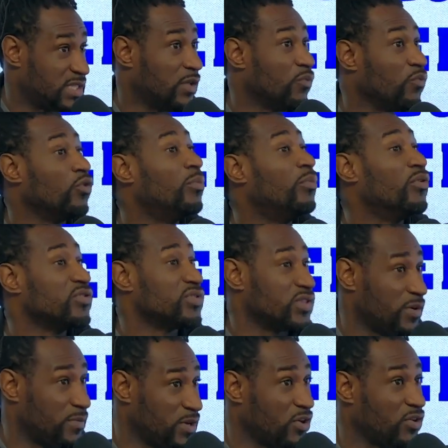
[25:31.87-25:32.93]
was the right. rumors
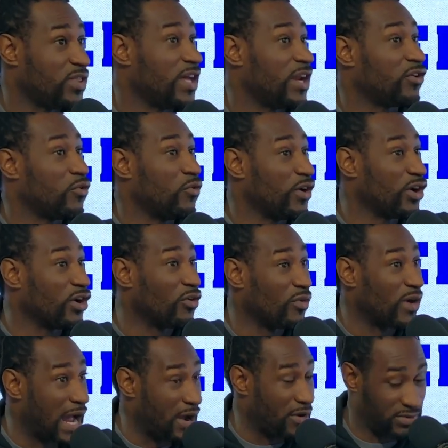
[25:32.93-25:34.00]
are, are, that are going
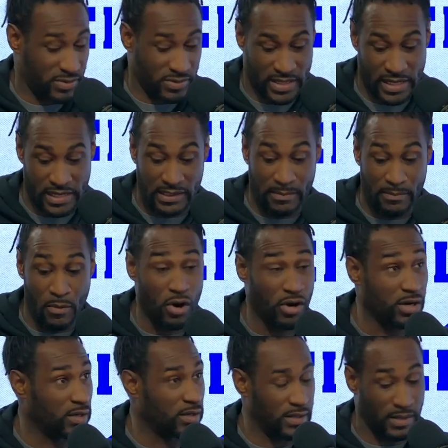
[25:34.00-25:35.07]
around. Okay,
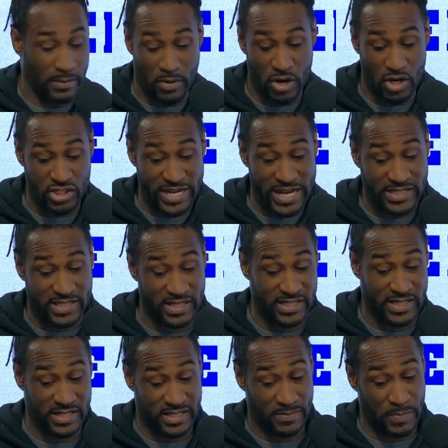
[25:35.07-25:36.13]
Lamar Lamar Jackson
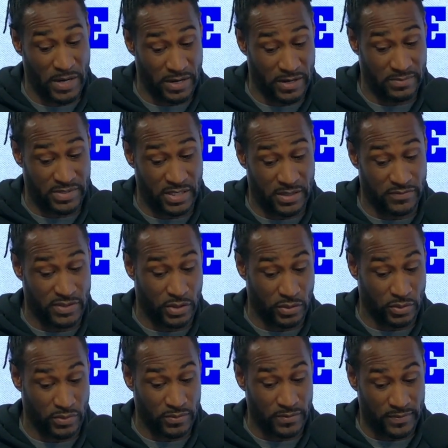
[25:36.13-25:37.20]
is comparing himself to
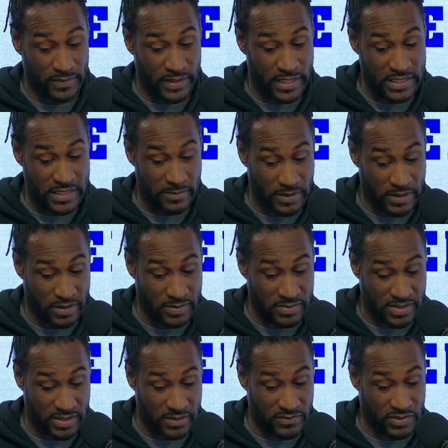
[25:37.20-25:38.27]
who? He's comparing
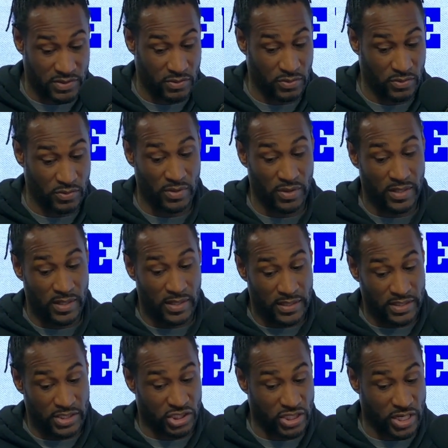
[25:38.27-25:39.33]
himself to
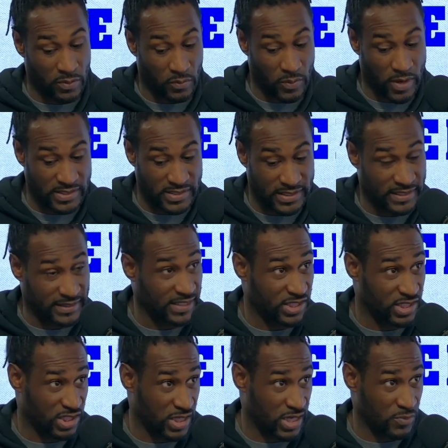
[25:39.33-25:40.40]
Deshaun Watson. I
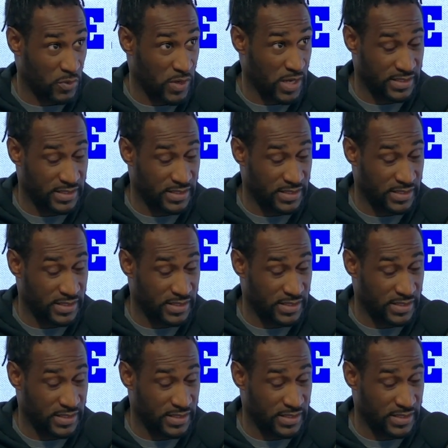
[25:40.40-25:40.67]
think Deshaun